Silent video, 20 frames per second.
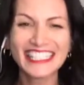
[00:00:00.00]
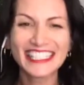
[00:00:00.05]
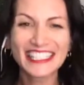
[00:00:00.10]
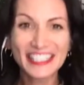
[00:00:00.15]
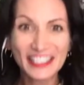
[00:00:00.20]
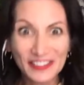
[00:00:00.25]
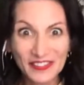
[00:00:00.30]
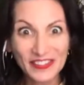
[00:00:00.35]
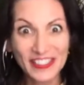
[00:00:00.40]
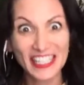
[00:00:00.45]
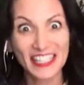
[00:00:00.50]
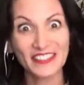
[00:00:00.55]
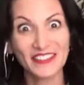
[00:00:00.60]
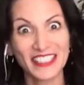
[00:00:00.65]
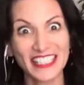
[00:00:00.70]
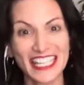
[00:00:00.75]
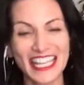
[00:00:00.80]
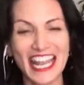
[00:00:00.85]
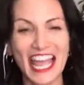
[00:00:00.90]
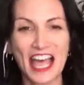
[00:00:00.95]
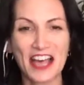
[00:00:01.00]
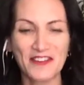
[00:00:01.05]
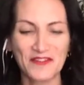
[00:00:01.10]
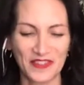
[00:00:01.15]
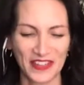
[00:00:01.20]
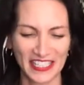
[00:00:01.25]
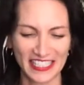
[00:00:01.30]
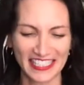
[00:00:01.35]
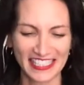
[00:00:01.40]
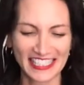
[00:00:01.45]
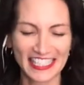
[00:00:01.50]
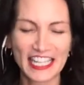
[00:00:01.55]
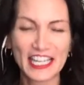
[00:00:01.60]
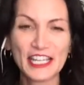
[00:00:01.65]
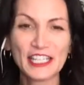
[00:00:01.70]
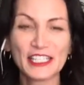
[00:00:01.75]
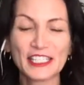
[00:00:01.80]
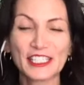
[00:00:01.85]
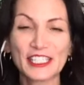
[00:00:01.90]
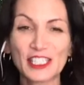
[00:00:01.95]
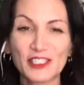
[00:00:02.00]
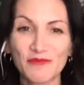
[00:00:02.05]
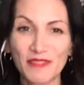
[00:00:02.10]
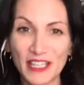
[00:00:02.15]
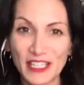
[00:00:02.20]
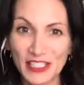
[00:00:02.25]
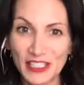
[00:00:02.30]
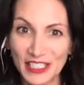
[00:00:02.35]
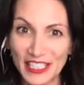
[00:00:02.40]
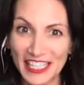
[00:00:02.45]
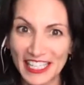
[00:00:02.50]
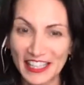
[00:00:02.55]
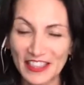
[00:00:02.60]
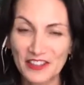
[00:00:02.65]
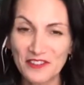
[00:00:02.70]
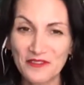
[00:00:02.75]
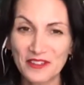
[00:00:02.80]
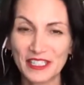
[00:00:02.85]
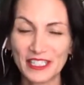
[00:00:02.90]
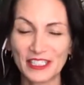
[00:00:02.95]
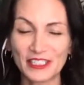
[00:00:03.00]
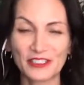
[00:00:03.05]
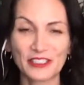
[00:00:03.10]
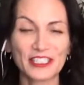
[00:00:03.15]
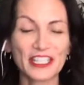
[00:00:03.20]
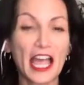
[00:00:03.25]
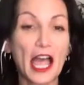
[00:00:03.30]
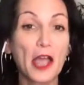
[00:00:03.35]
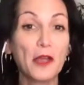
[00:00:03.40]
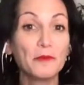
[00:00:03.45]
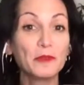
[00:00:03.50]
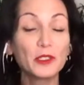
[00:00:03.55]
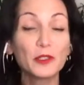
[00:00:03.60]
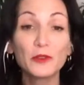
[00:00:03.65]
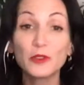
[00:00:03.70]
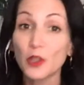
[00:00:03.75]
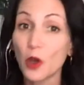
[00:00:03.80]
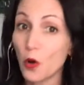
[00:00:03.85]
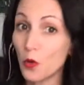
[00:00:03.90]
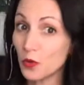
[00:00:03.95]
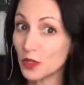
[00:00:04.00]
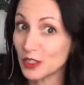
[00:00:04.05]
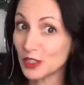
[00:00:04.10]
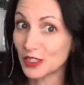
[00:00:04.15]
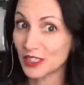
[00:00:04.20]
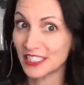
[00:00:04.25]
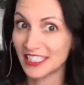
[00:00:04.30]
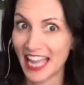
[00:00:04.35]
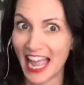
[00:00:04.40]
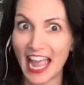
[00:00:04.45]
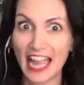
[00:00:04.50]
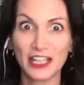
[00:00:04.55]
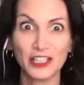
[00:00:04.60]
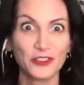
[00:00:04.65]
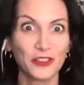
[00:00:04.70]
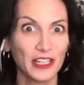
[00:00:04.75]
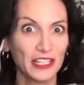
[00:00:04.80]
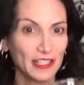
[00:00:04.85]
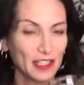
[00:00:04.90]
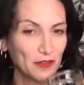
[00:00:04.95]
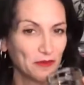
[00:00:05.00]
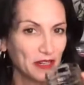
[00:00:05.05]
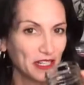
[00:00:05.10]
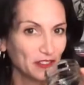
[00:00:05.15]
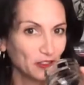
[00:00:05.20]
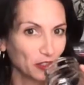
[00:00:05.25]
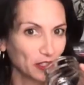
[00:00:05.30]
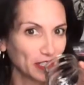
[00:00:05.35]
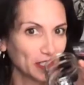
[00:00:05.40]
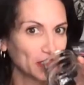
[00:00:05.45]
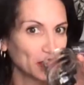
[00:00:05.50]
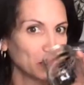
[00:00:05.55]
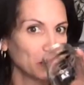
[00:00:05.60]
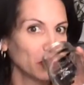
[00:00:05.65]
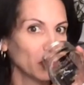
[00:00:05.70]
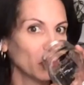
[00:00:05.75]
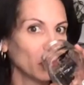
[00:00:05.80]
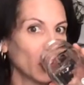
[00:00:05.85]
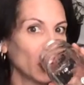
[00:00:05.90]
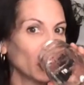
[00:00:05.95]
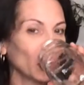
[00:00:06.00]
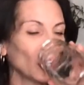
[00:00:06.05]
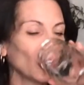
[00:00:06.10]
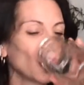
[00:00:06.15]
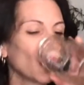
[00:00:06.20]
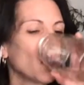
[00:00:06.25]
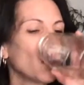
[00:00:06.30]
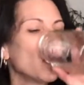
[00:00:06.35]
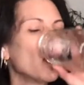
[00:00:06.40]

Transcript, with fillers: Sometimes that happens, especially in the winter time. So it's always good to hydrate. Let me drink some more water.